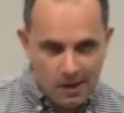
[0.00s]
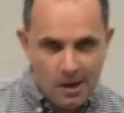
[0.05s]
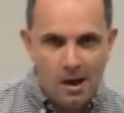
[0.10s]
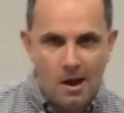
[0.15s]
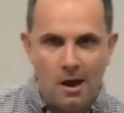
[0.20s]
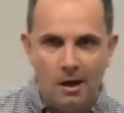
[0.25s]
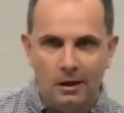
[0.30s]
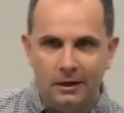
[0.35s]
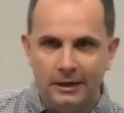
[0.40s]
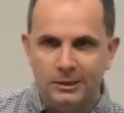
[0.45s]

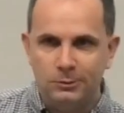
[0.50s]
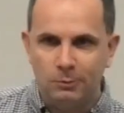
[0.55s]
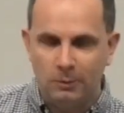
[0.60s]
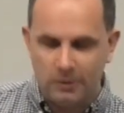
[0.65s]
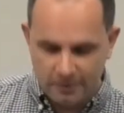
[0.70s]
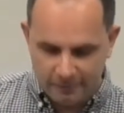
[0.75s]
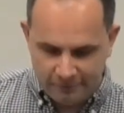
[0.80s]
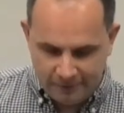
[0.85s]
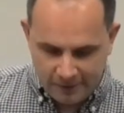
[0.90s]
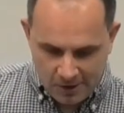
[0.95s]
At least one
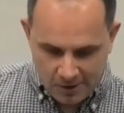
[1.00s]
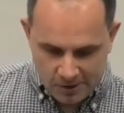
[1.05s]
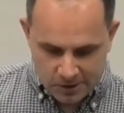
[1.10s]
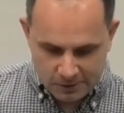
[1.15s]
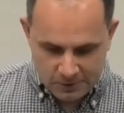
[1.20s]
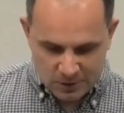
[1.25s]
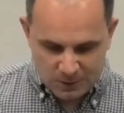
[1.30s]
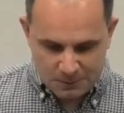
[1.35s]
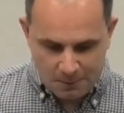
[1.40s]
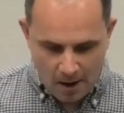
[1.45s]
of the few
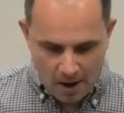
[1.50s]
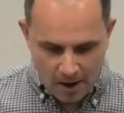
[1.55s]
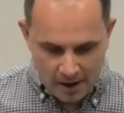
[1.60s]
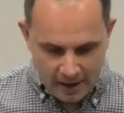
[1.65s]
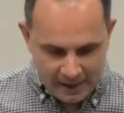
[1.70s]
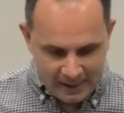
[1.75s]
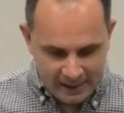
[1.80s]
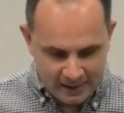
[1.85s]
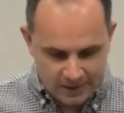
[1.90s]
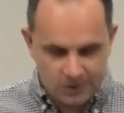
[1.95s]
to inspire
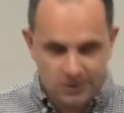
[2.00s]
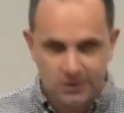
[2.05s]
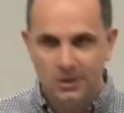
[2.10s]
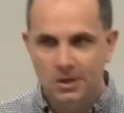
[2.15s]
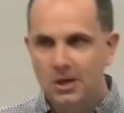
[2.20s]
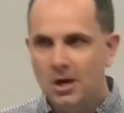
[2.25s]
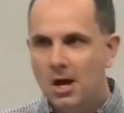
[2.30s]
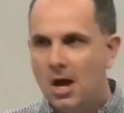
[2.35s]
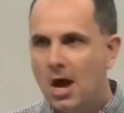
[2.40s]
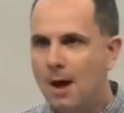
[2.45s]
a hit
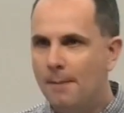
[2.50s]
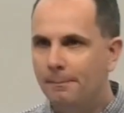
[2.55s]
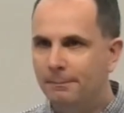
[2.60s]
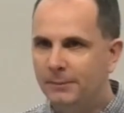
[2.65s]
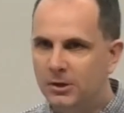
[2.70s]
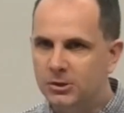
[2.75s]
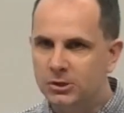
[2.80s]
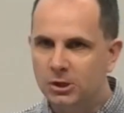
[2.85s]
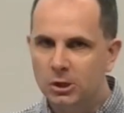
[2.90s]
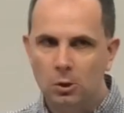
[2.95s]

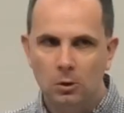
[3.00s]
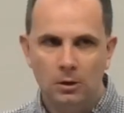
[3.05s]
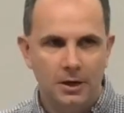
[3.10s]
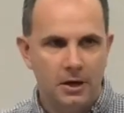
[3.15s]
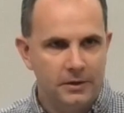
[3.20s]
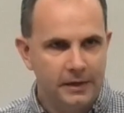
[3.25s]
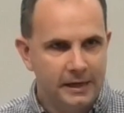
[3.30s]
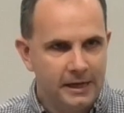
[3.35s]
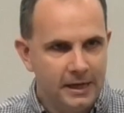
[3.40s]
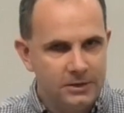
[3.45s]
musical. I
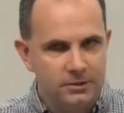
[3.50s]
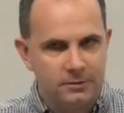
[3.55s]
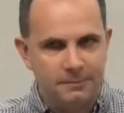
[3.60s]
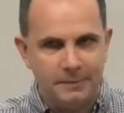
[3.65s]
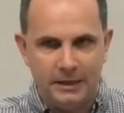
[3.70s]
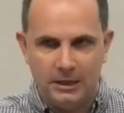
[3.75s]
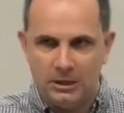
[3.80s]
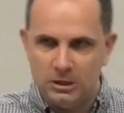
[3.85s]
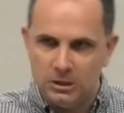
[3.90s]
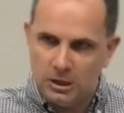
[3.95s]
know the kids have
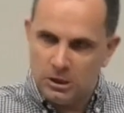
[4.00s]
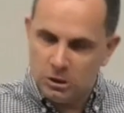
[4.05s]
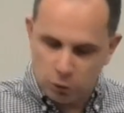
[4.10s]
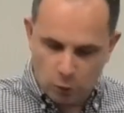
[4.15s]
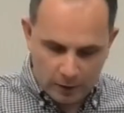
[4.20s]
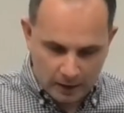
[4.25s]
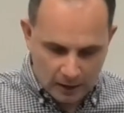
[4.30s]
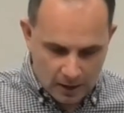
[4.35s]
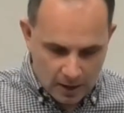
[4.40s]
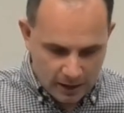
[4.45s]
been
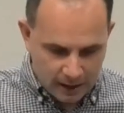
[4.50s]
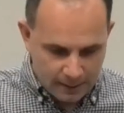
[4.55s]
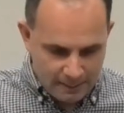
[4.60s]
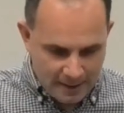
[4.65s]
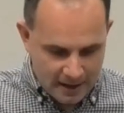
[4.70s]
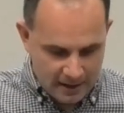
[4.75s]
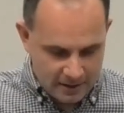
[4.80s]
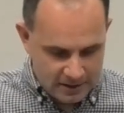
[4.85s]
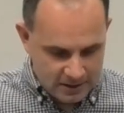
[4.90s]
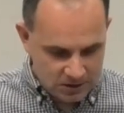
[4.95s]
enjoying learning
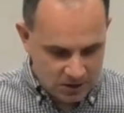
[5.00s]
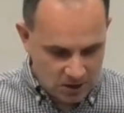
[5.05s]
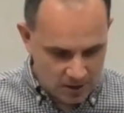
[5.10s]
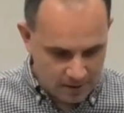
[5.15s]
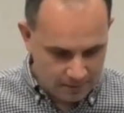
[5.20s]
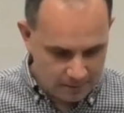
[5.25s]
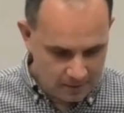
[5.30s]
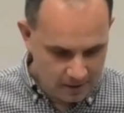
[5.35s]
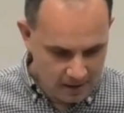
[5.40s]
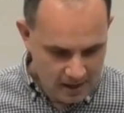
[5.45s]
about it this
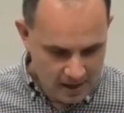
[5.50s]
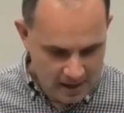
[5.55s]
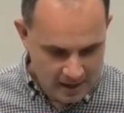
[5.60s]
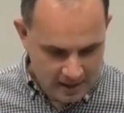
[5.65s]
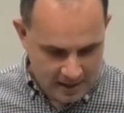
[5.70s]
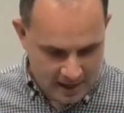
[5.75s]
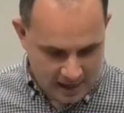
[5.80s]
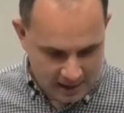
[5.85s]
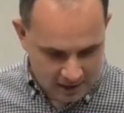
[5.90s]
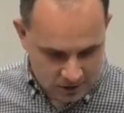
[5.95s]
term
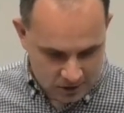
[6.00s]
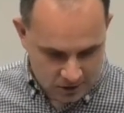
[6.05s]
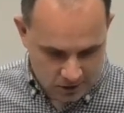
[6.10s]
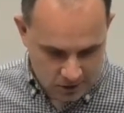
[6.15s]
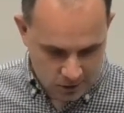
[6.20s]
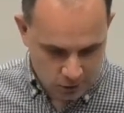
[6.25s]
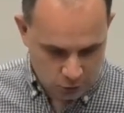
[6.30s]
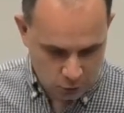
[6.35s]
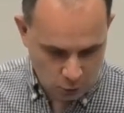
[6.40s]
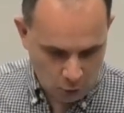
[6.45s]

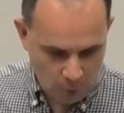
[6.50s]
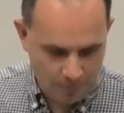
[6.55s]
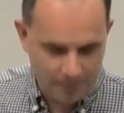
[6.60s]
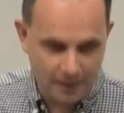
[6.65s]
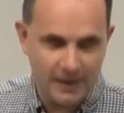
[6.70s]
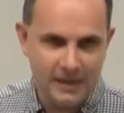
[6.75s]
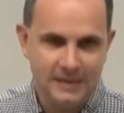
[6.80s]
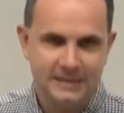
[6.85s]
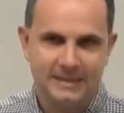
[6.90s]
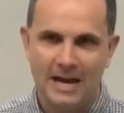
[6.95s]
next door,
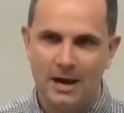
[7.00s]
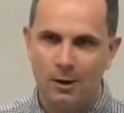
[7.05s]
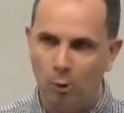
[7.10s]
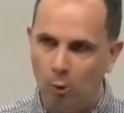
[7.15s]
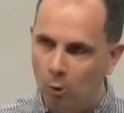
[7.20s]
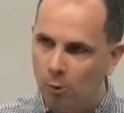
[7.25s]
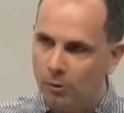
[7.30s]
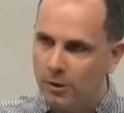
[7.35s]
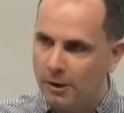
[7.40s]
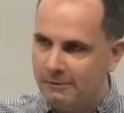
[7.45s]
but is that
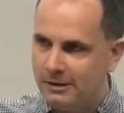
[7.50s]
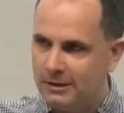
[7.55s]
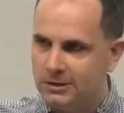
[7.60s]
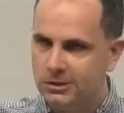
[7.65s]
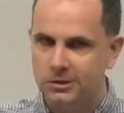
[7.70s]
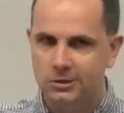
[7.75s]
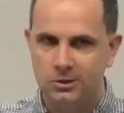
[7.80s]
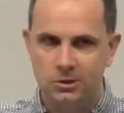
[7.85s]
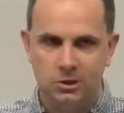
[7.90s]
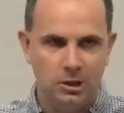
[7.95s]
all there
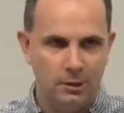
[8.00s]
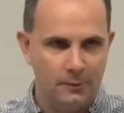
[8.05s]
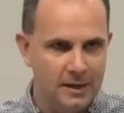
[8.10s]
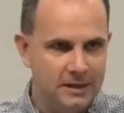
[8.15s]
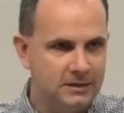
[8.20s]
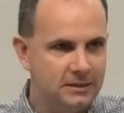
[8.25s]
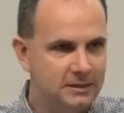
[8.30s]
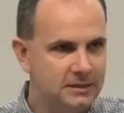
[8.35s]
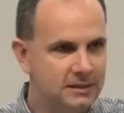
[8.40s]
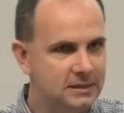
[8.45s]
is to
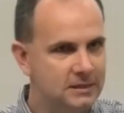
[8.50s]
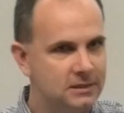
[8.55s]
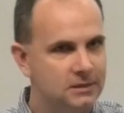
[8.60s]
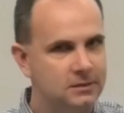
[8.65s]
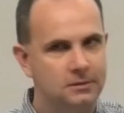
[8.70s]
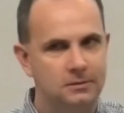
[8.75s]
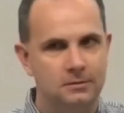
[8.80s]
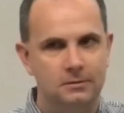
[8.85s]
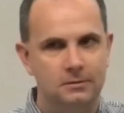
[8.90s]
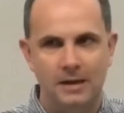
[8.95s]
it? Is this
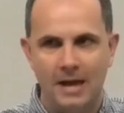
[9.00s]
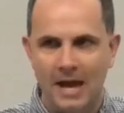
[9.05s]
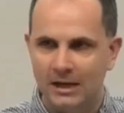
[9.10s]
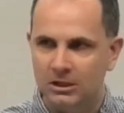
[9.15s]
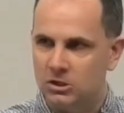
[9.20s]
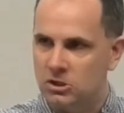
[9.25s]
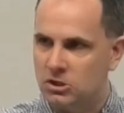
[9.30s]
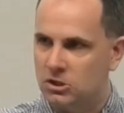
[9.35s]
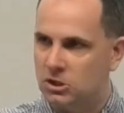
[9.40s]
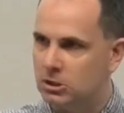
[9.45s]

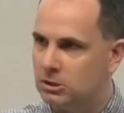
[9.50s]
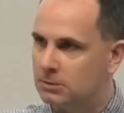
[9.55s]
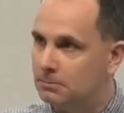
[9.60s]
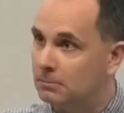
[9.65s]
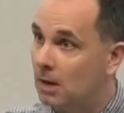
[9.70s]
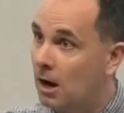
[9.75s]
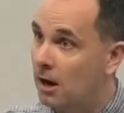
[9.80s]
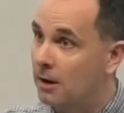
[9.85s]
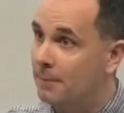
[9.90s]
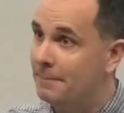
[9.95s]
Exodus
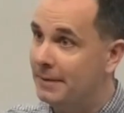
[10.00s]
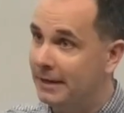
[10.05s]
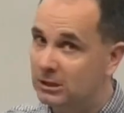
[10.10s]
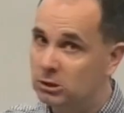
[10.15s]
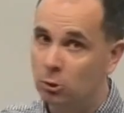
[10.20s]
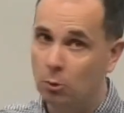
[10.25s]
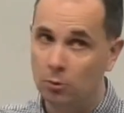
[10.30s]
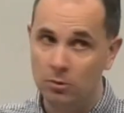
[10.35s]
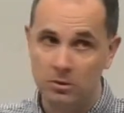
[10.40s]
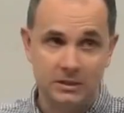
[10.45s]
some kind of big
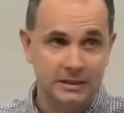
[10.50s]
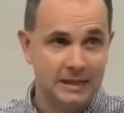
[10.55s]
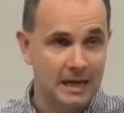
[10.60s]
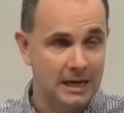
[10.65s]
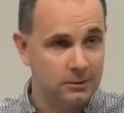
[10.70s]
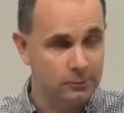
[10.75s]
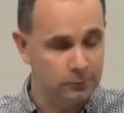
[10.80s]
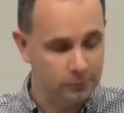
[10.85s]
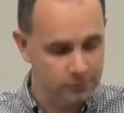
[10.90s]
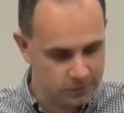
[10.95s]
sword and
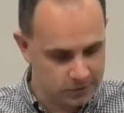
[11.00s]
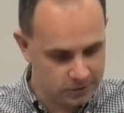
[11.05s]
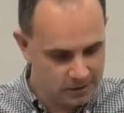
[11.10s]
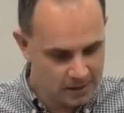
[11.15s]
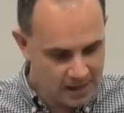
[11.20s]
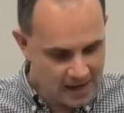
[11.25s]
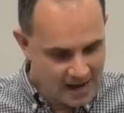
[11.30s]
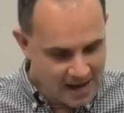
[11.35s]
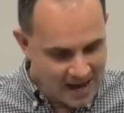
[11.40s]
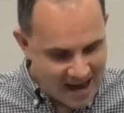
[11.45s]
sandals
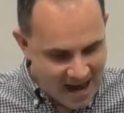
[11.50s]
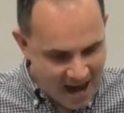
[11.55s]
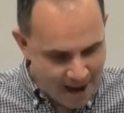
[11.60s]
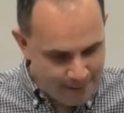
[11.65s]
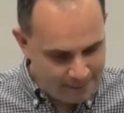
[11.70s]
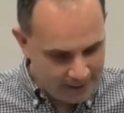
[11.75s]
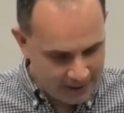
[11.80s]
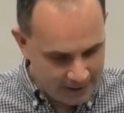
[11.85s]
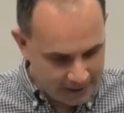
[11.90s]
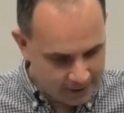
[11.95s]

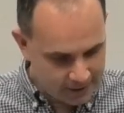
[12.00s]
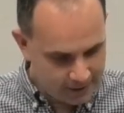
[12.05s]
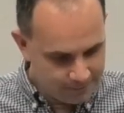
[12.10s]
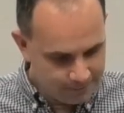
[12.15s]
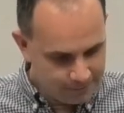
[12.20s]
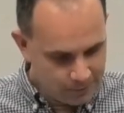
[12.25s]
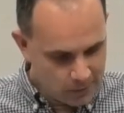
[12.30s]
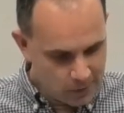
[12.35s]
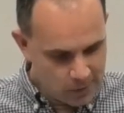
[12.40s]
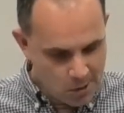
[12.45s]
epic,
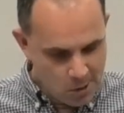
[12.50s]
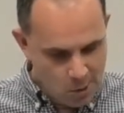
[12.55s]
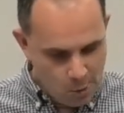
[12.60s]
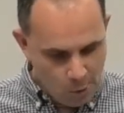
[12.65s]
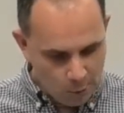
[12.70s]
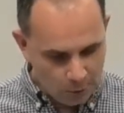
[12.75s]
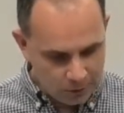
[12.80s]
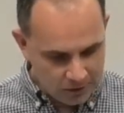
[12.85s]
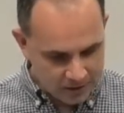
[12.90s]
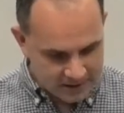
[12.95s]

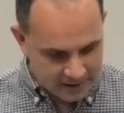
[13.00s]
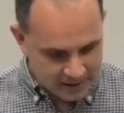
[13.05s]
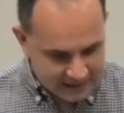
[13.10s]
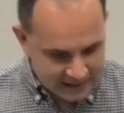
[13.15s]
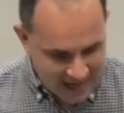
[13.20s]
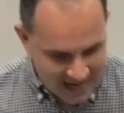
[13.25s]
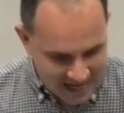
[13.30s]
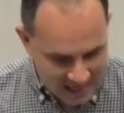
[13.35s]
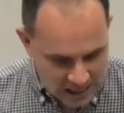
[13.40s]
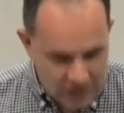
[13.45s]
or does it
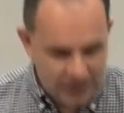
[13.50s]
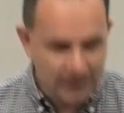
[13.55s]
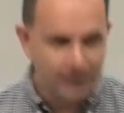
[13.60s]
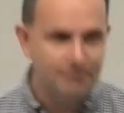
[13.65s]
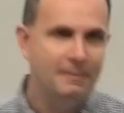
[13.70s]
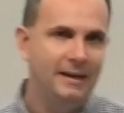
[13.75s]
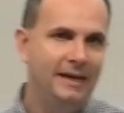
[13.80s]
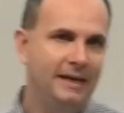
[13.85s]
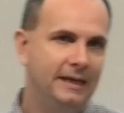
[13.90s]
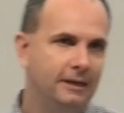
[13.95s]
say
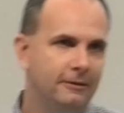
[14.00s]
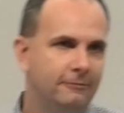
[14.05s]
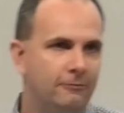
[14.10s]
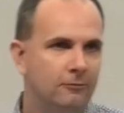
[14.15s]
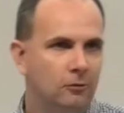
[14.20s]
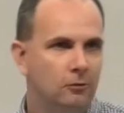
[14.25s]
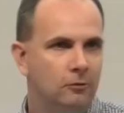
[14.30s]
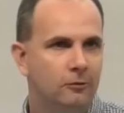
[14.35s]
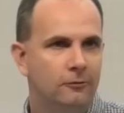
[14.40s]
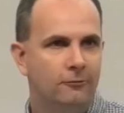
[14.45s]
anything
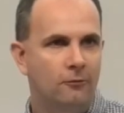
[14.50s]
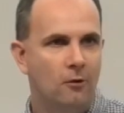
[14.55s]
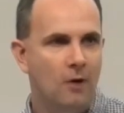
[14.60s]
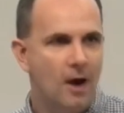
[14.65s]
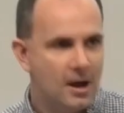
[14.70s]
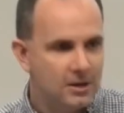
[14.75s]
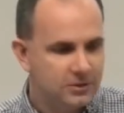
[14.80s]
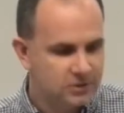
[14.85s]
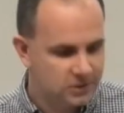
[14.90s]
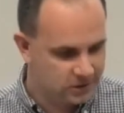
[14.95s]
meaningful
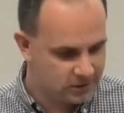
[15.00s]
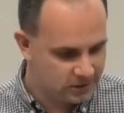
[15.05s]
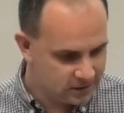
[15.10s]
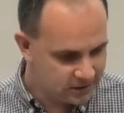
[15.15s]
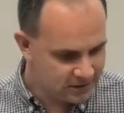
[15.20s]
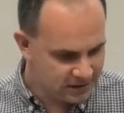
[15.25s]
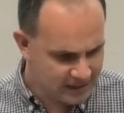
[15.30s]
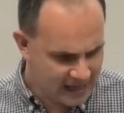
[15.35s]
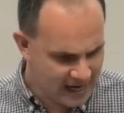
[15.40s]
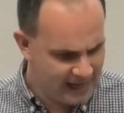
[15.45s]
for us
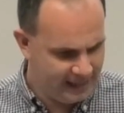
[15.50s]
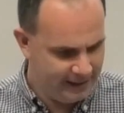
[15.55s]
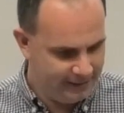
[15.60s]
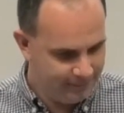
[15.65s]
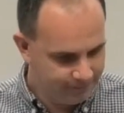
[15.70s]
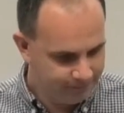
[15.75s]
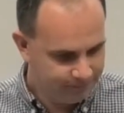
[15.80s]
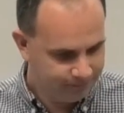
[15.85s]
today?